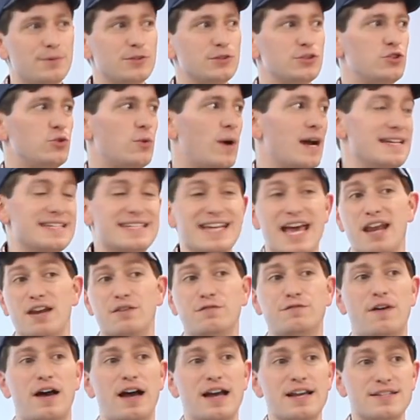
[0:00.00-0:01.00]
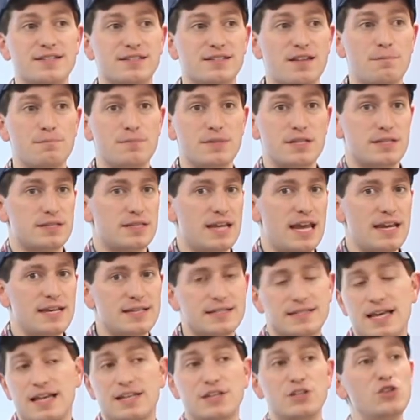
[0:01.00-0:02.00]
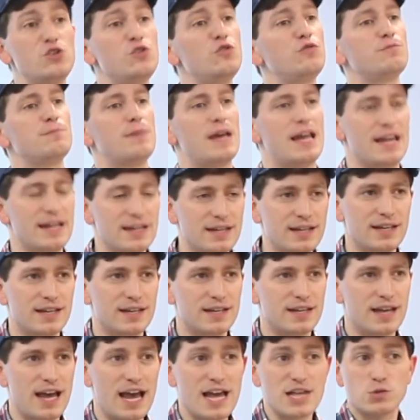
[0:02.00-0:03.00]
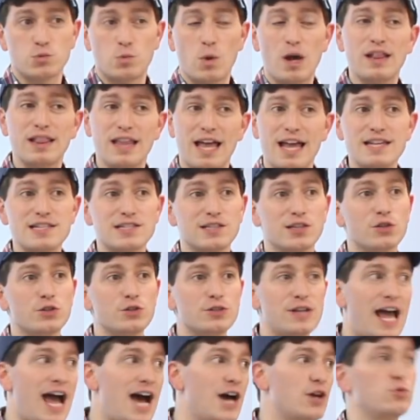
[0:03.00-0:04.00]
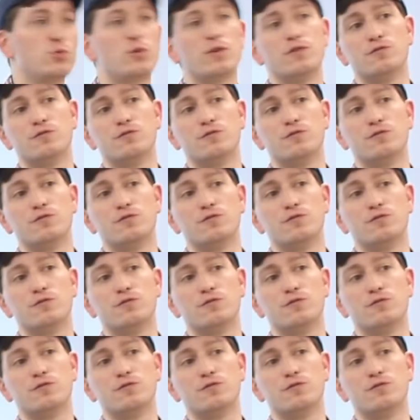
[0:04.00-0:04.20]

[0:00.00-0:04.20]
frequently make and can learn to avoid. The link is down below.